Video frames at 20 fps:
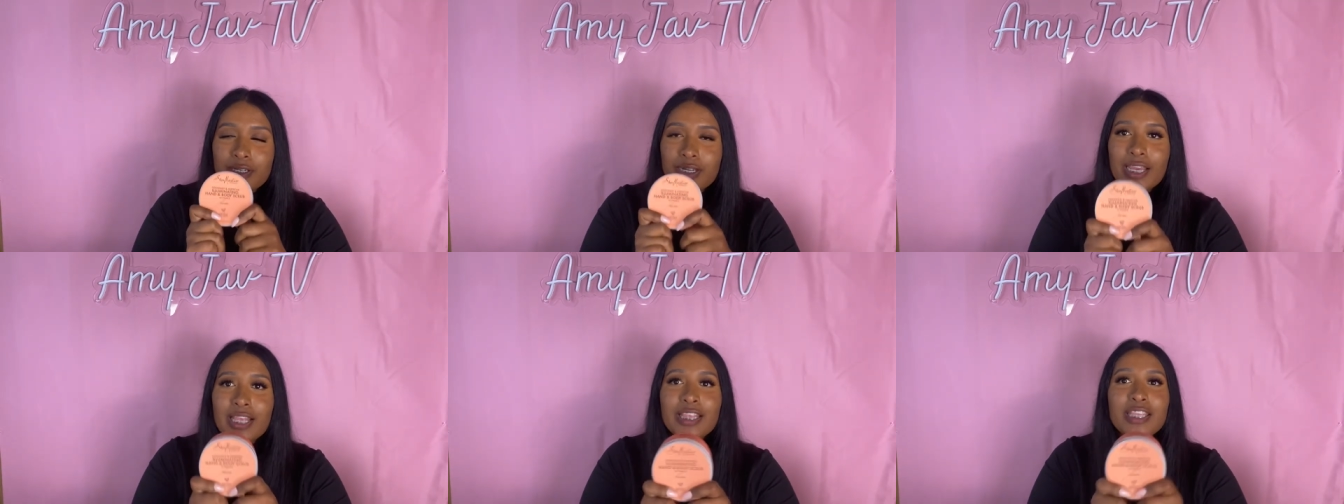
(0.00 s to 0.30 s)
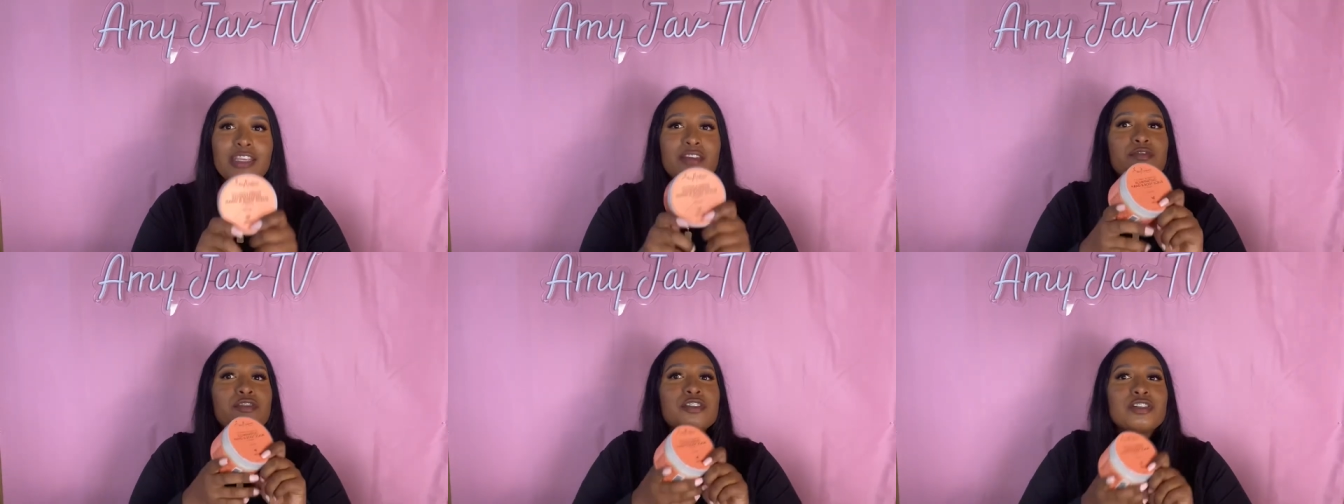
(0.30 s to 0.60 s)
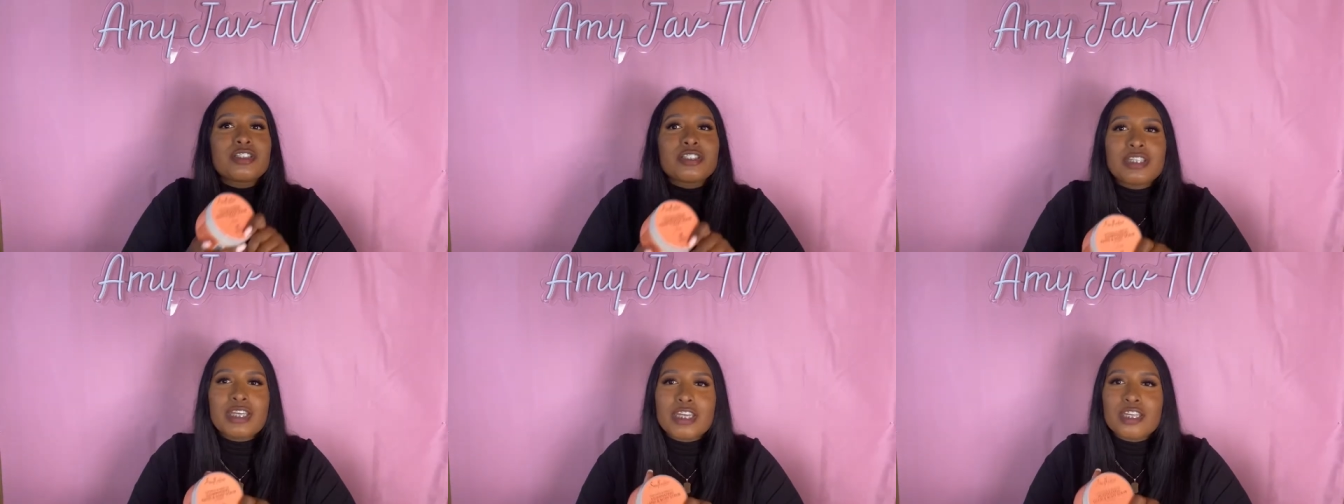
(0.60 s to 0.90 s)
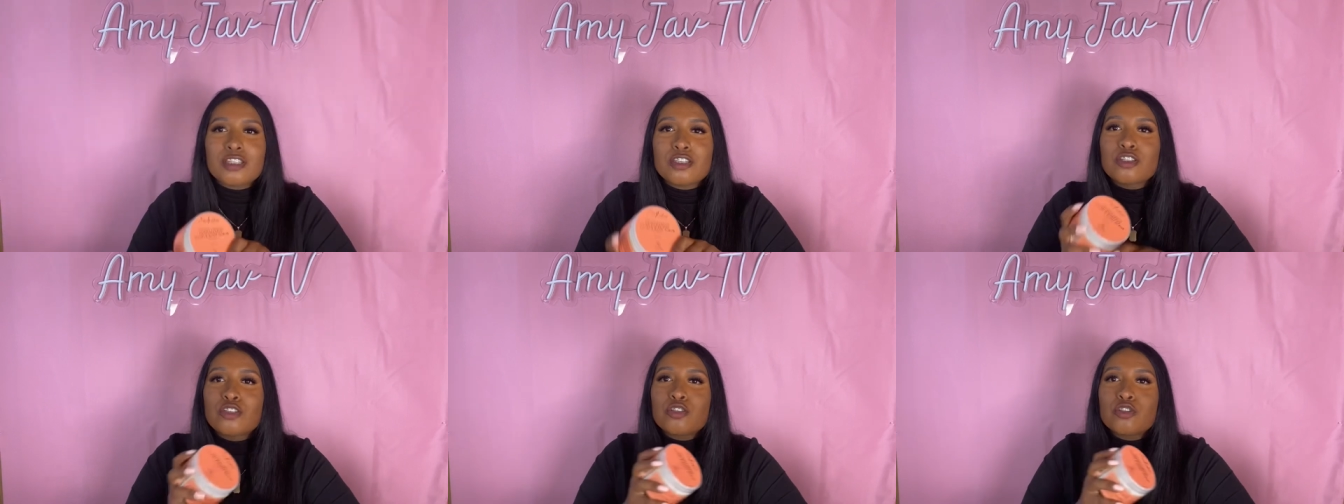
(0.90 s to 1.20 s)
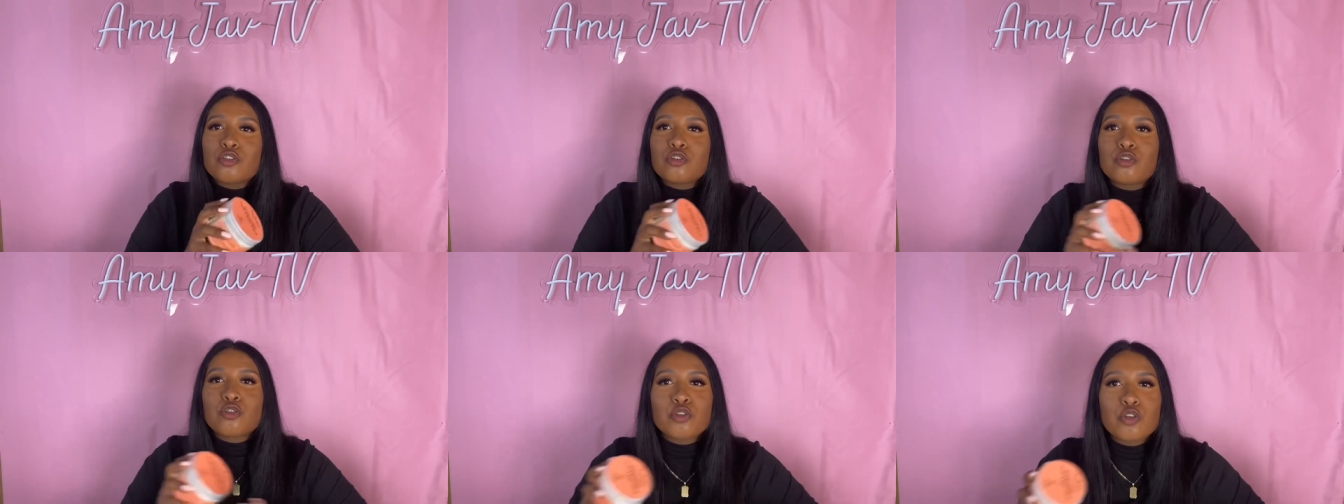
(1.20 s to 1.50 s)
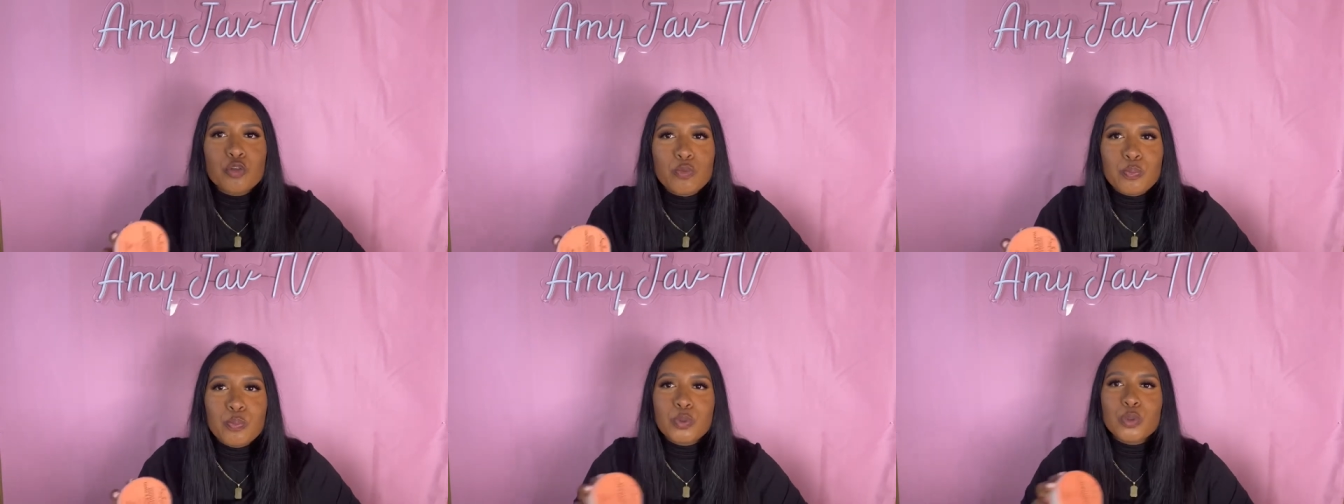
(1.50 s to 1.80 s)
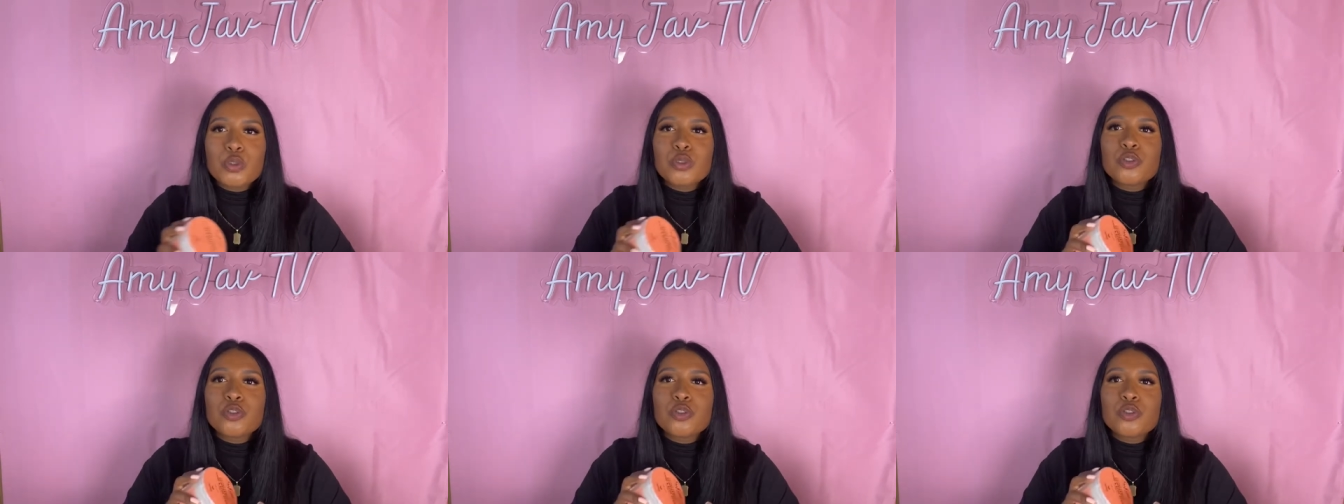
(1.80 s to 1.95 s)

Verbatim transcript: It leaves your skin super,